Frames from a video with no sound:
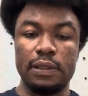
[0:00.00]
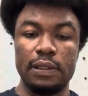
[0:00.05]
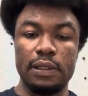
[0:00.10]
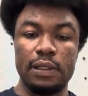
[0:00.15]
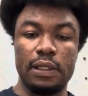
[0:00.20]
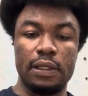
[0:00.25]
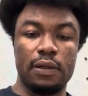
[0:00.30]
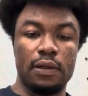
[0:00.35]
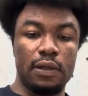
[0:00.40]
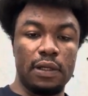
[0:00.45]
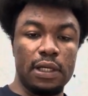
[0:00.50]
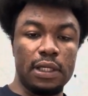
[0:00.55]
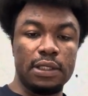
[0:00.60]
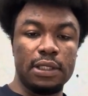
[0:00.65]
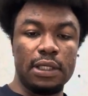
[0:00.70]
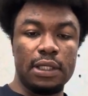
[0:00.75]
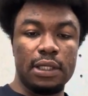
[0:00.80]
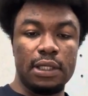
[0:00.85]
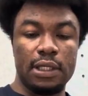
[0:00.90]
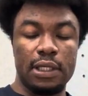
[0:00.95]

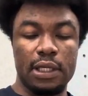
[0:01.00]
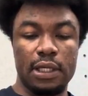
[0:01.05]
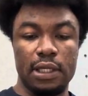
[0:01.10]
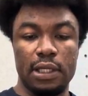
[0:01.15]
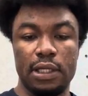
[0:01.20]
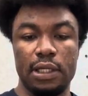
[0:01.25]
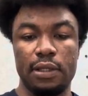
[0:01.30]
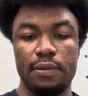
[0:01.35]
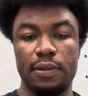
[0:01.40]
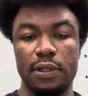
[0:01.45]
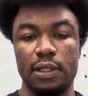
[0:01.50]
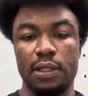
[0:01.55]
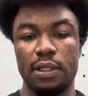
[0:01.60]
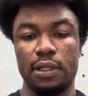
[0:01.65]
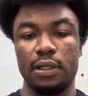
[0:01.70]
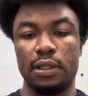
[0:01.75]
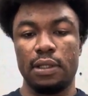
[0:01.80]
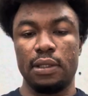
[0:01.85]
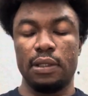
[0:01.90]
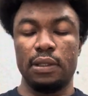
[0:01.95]
connector, like an
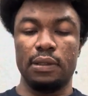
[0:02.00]
API